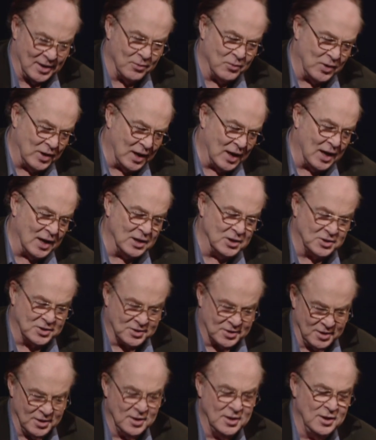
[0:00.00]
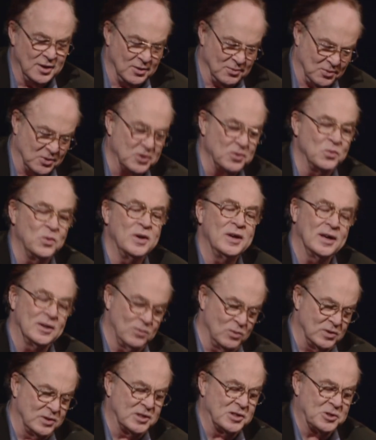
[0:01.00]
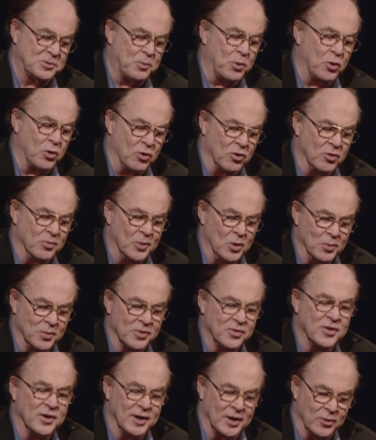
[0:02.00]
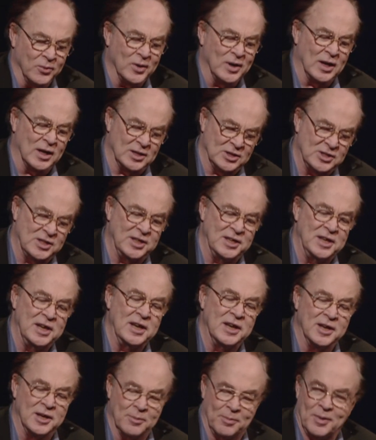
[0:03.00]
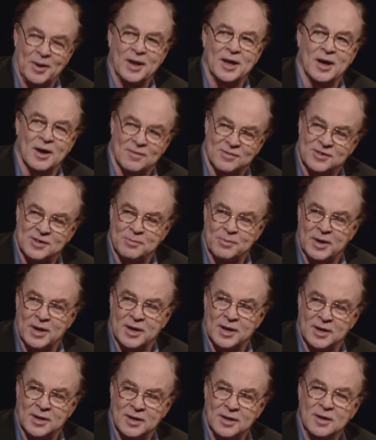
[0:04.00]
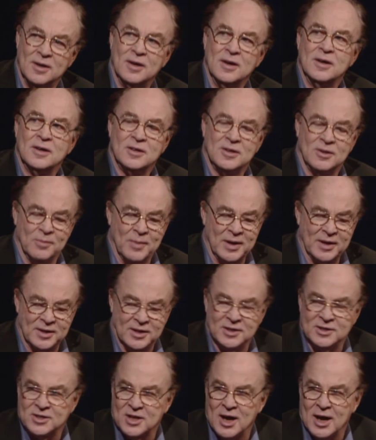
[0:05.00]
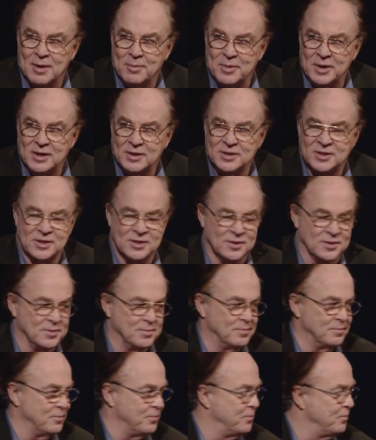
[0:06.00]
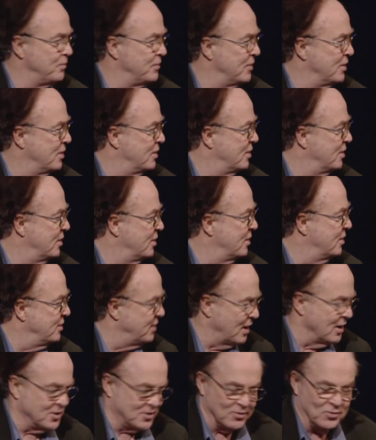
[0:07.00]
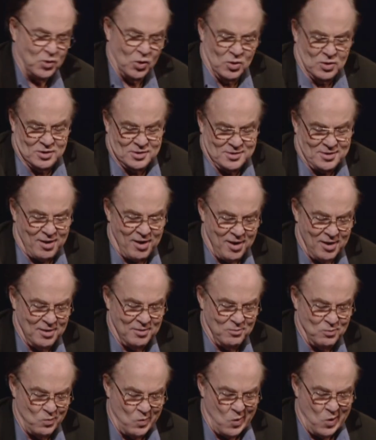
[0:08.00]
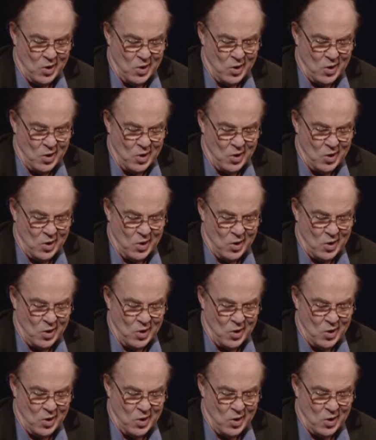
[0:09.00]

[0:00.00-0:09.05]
I realized, it was, it was a spur of the moment thing. I realized he needed to play off somebody right. to make his comments. And you would be the perfect choice. Of yes, course. Of course. So why not? But